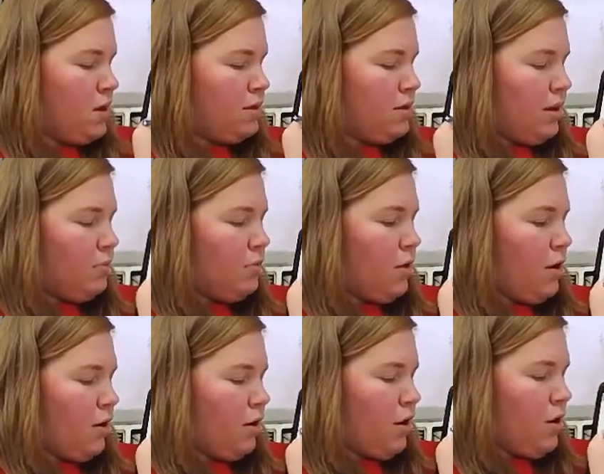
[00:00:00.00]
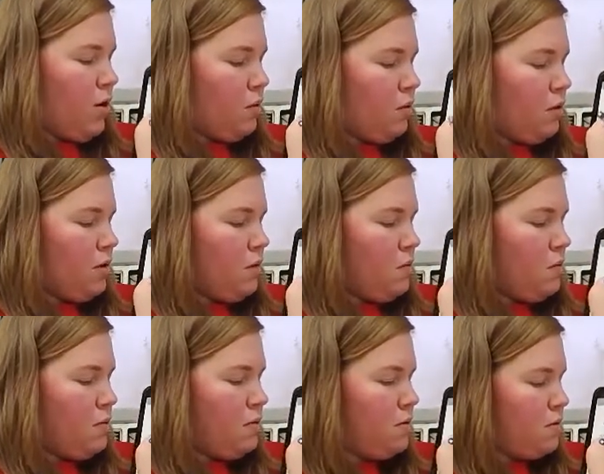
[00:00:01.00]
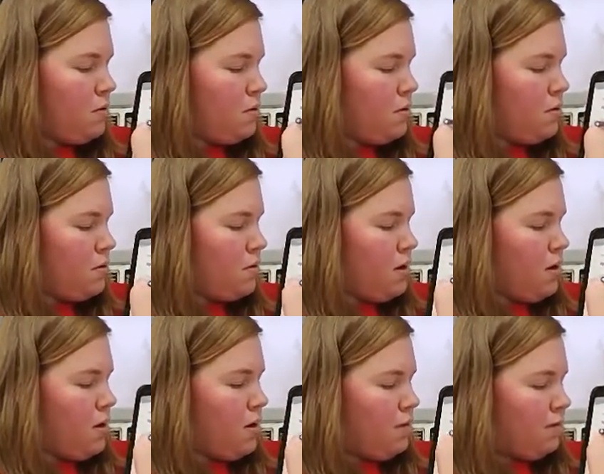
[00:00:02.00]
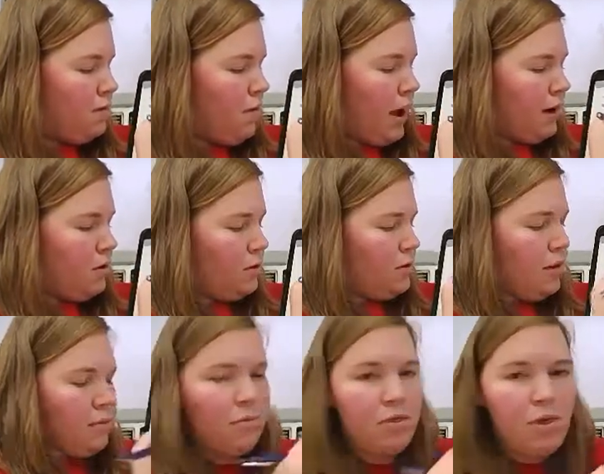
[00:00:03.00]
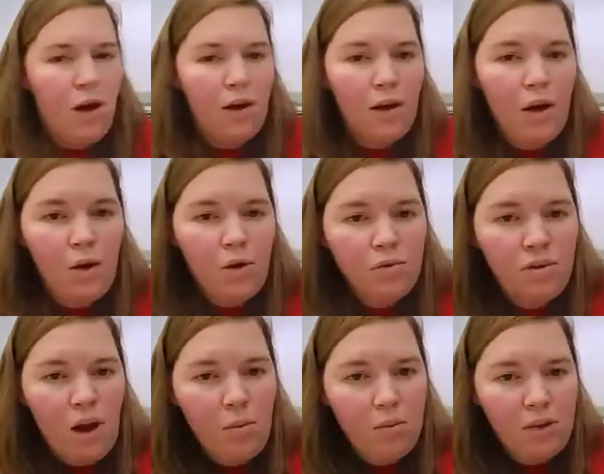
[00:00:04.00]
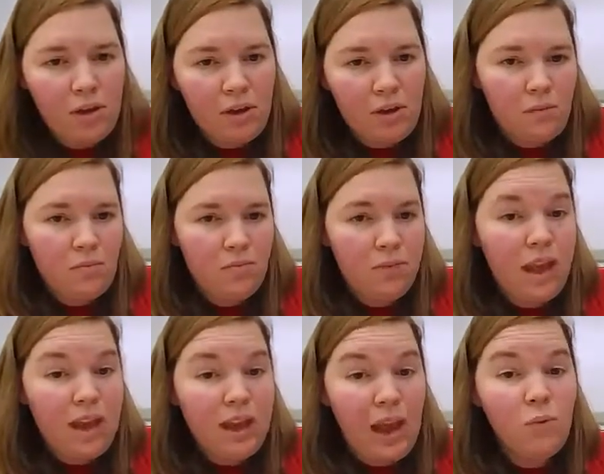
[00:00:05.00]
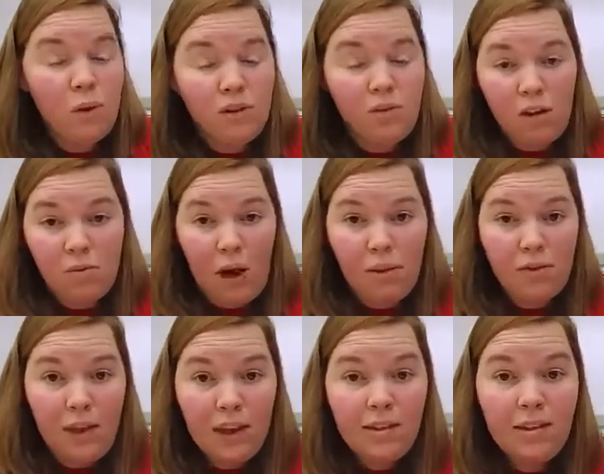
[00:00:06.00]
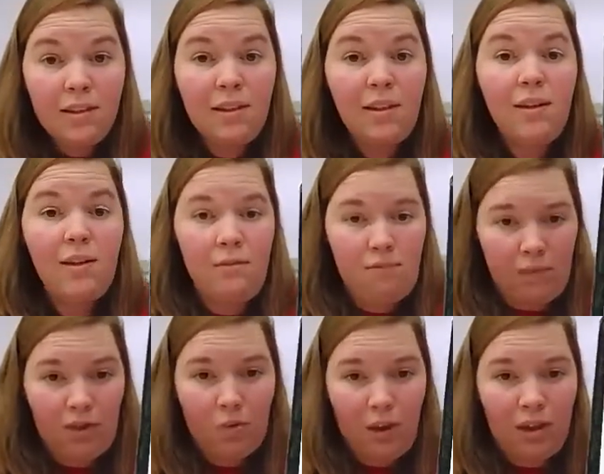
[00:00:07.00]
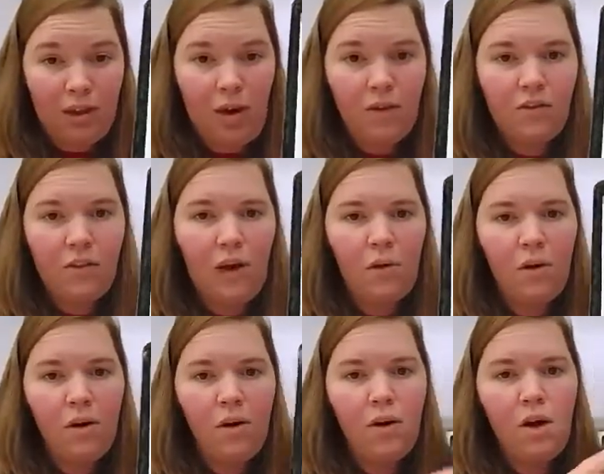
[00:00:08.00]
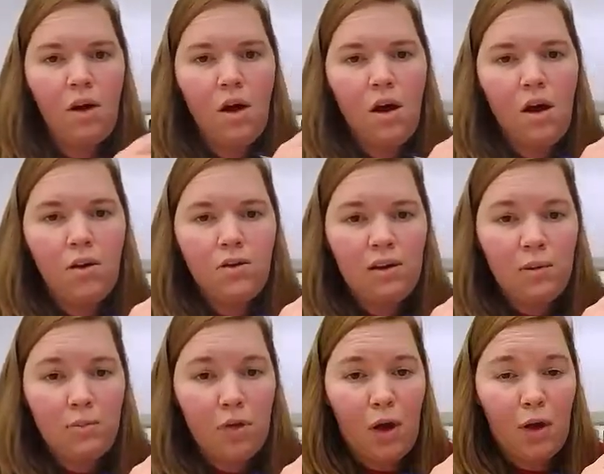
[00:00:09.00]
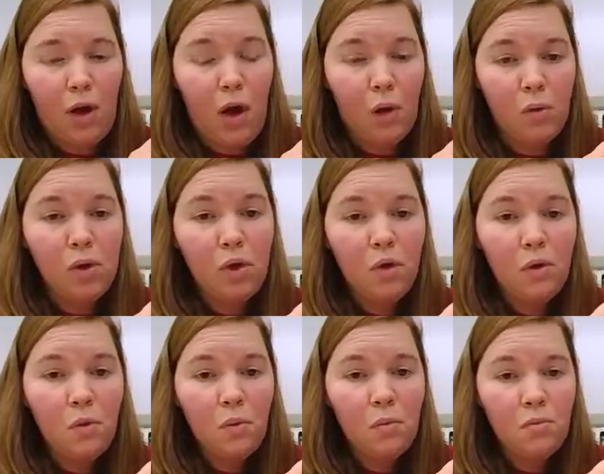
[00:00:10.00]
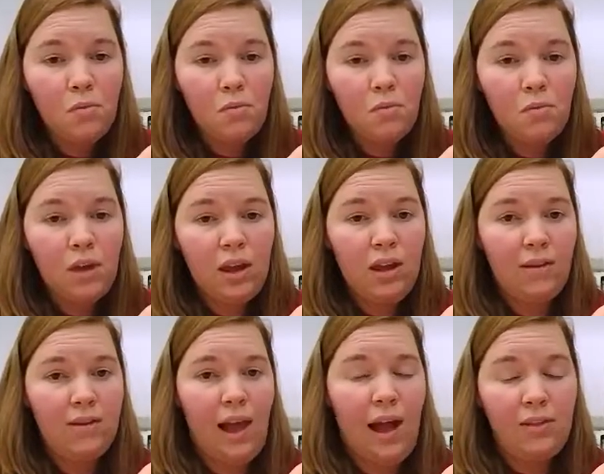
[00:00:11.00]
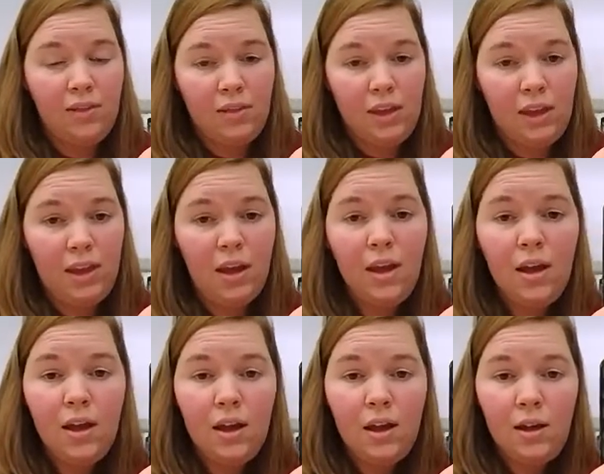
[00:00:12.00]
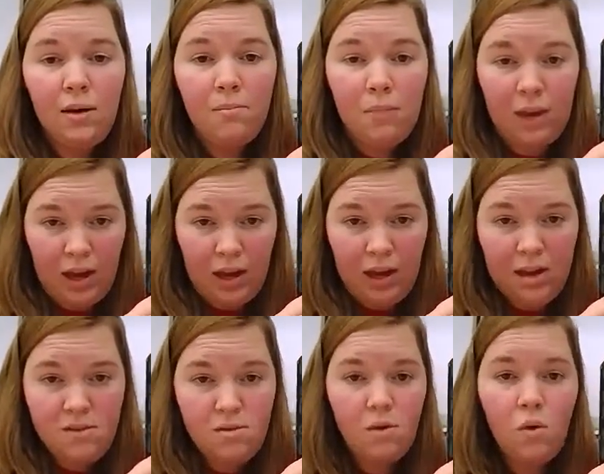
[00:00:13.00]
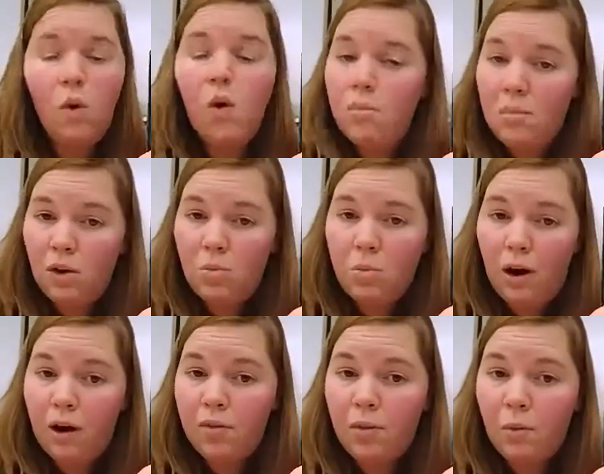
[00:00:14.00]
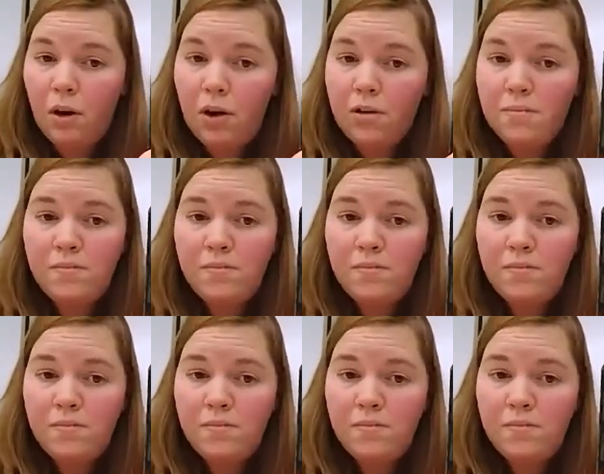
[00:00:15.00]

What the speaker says: Diphthong O-U, final diphthong O-W. Again, we talked about this week also. Diphthong O-U is at the beginning or middle part of the word.